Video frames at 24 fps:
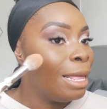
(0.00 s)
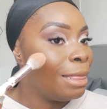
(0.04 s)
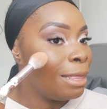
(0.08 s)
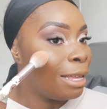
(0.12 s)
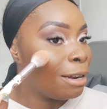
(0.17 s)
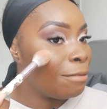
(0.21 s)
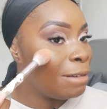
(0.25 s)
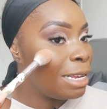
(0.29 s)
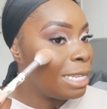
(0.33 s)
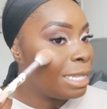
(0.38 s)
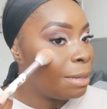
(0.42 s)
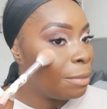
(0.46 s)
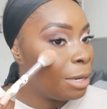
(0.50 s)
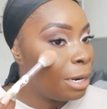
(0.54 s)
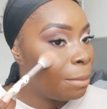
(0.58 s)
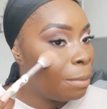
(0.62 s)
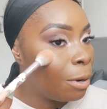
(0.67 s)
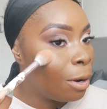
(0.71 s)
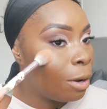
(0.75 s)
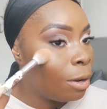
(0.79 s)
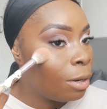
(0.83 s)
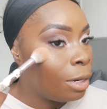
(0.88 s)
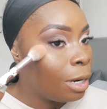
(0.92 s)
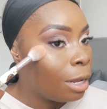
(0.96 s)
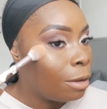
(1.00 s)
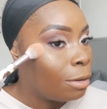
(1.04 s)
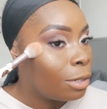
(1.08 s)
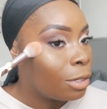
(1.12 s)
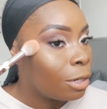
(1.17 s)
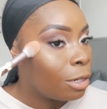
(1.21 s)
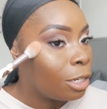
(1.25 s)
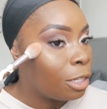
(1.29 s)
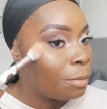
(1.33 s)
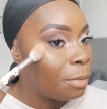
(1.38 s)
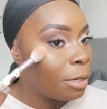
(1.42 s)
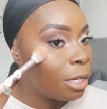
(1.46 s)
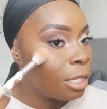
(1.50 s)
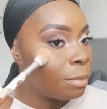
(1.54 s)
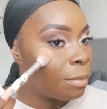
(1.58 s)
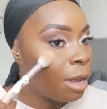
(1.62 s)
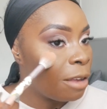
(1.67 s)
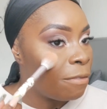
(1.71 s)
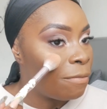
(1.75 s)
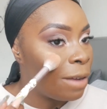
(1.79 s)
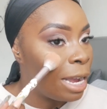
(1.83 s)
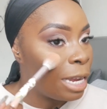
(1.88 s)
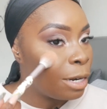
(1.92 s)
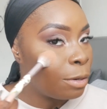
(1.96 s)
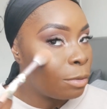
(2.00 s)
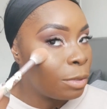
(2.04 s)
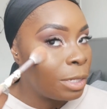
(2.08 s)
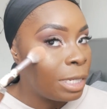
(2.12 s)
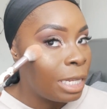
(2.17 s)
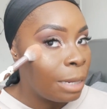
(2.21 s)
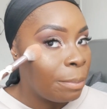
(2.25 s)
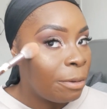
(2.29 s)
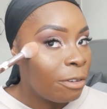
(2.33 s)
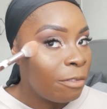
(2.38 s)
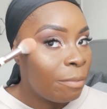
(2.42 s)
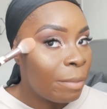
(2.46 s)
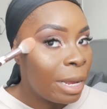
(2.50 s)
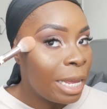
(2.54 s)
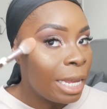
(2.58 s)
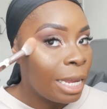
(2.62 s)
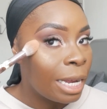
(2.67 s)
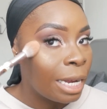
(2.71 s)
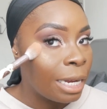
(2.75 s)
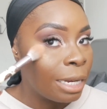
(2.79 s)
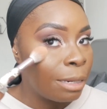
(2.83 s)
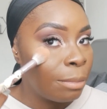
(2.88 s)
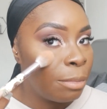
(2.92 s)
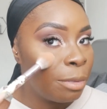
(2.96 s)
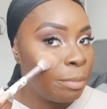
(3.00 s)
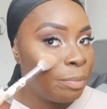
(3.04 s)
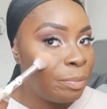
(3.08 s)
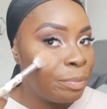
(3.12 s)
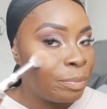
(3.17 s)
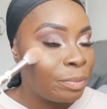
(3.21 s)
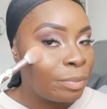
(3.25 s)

Now the reason I'm gonna put on loads on is because my final step of makeup